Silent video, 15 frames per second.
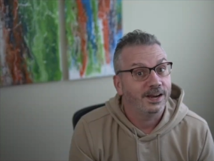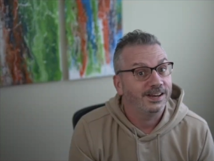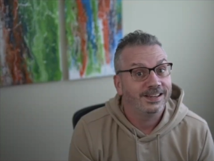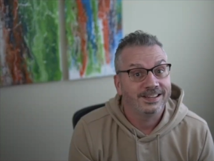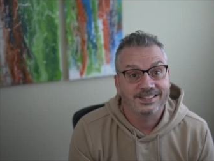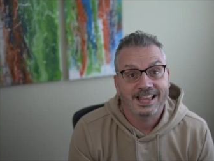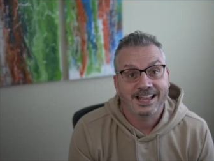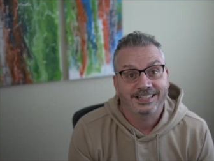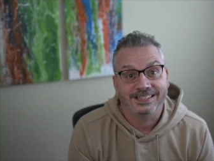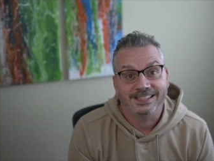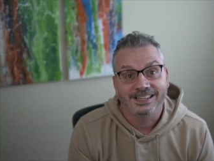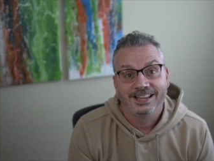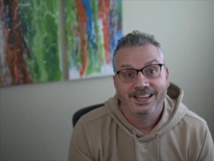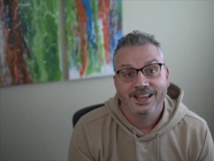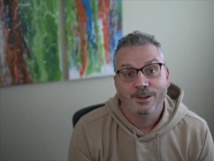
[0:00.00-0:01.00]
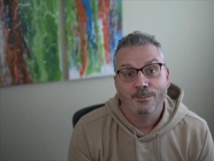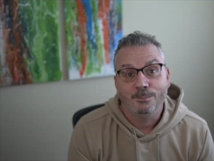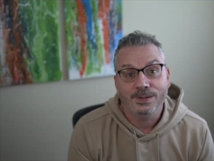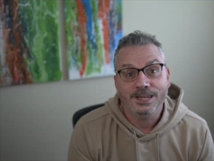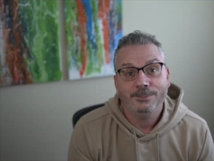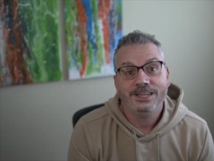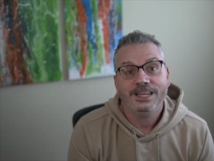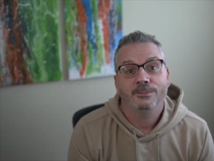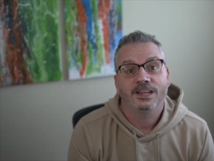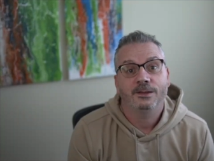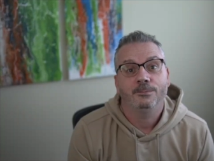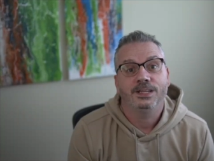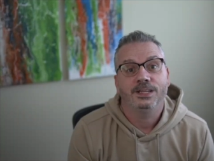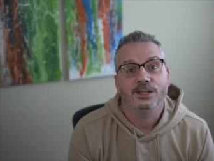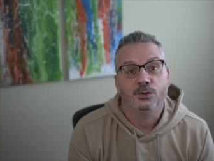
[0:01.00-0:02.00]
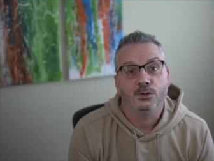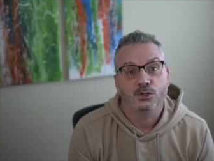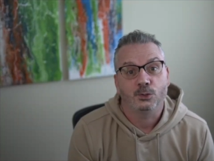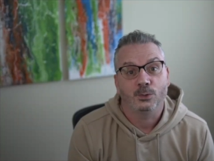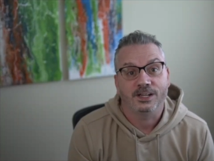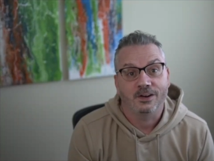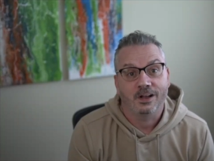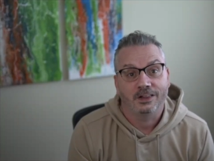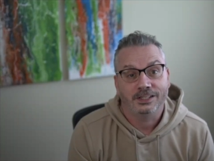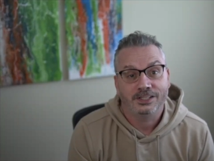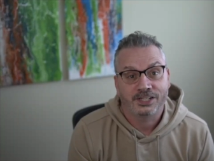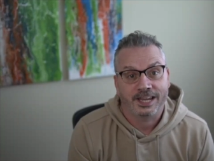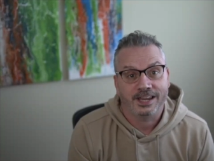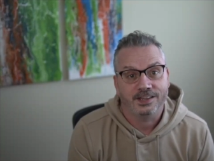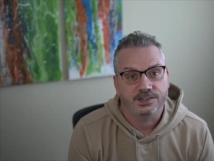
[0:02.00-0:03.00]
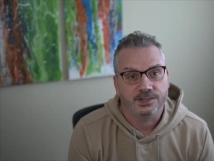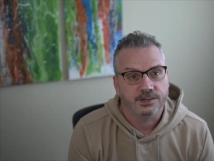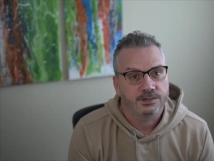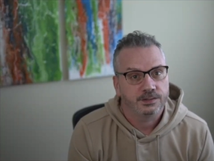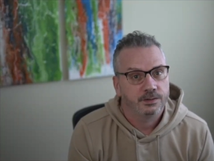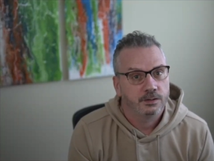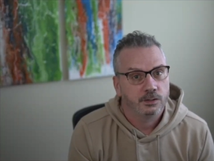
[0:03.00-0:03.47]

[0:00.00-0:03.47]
exactly. BPM can be used to acknowledge cases,